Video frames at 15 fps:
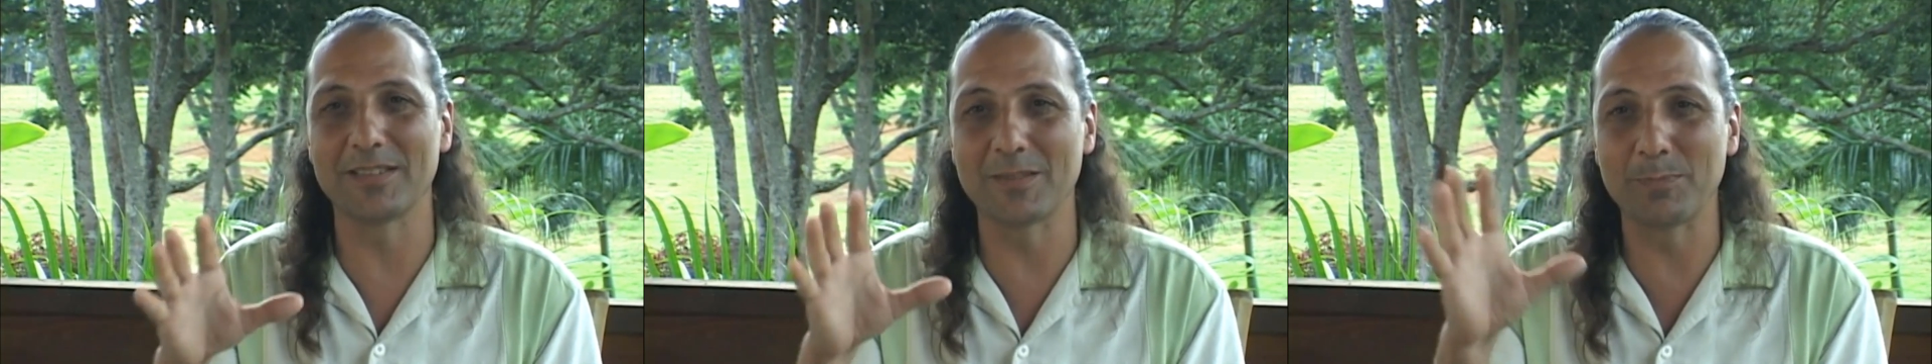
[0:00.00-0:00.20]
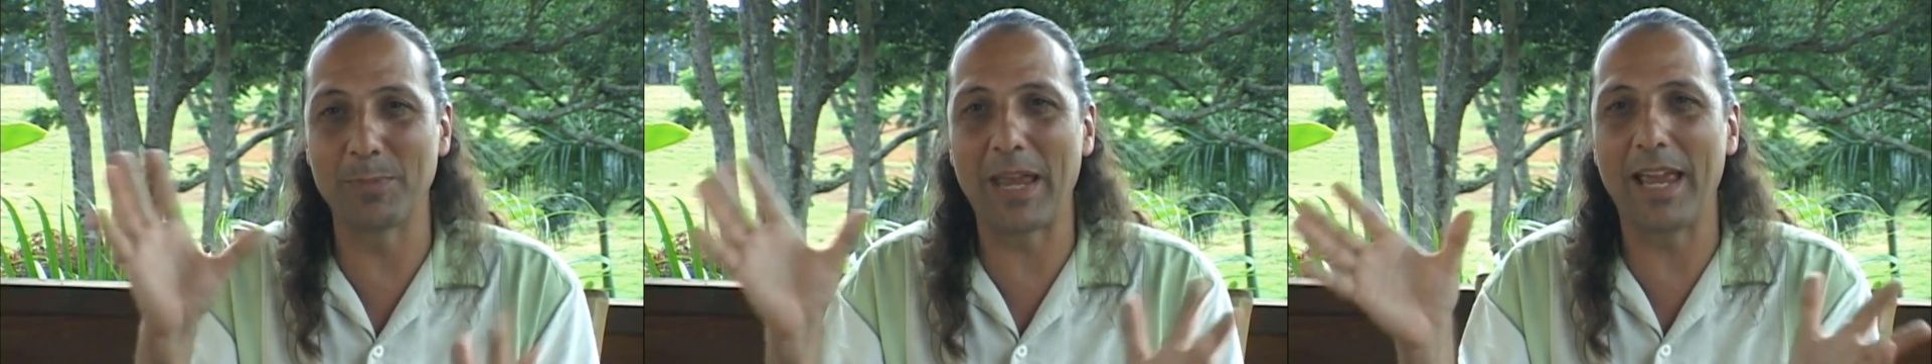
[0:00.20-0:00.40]

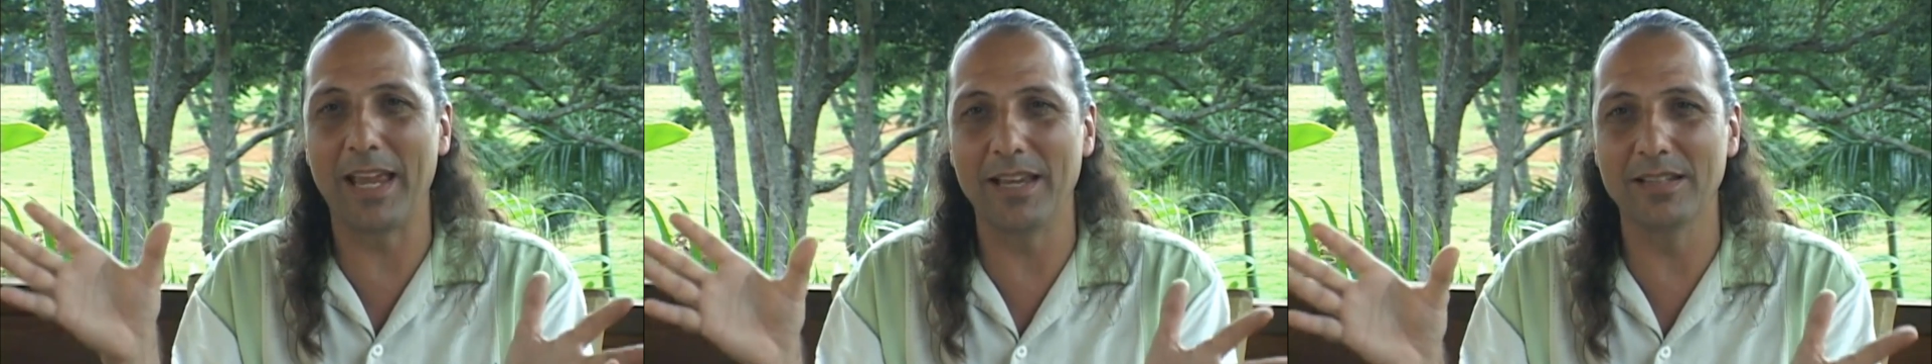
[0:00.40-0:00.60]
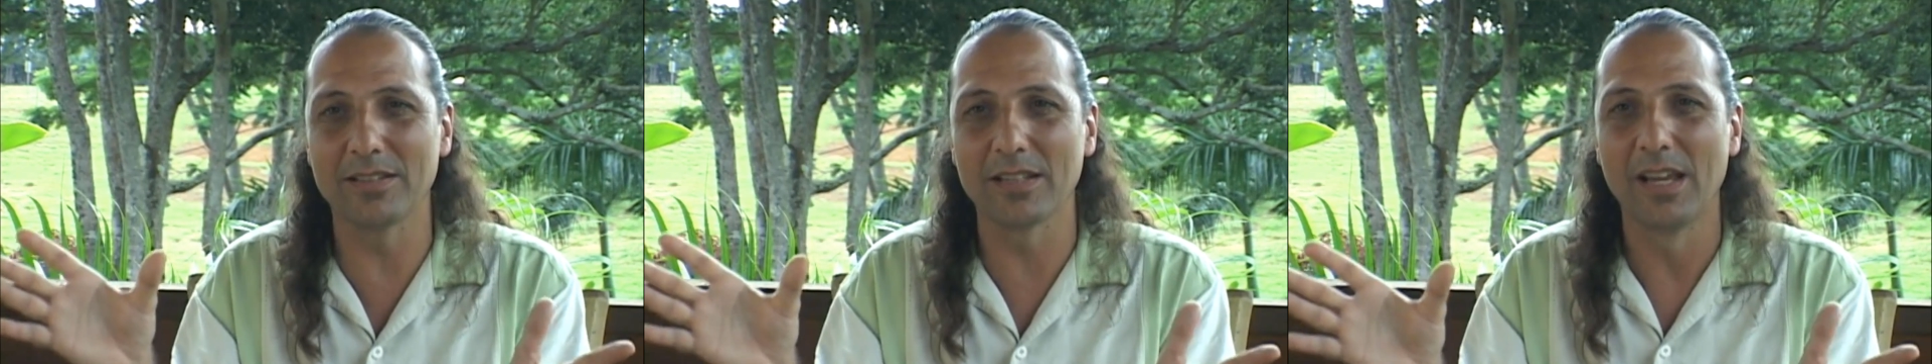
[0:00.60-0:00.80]

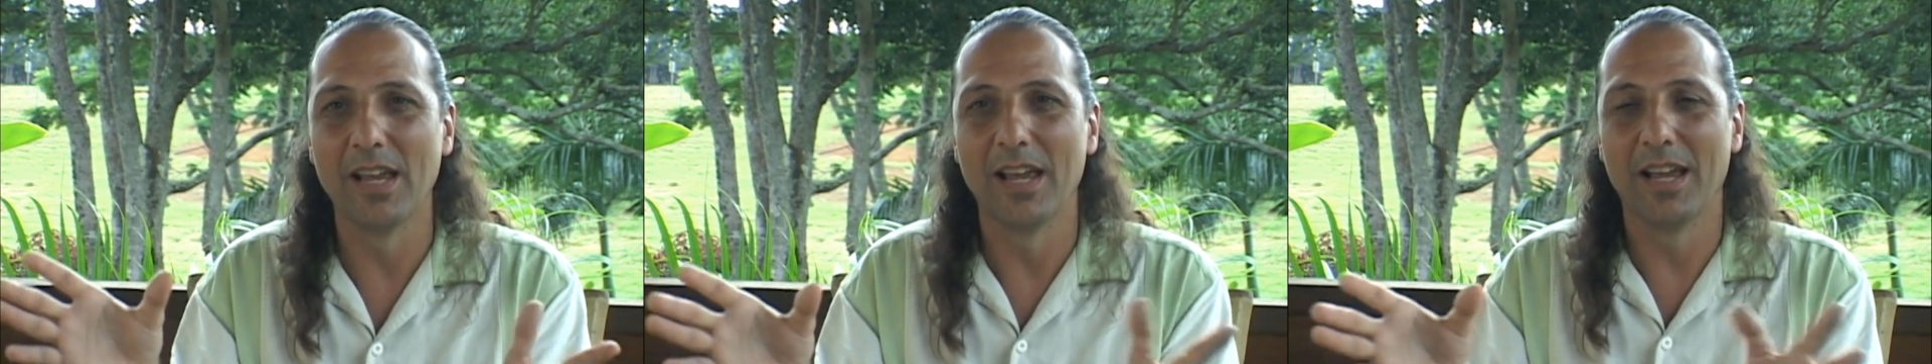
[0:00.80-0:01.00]
space,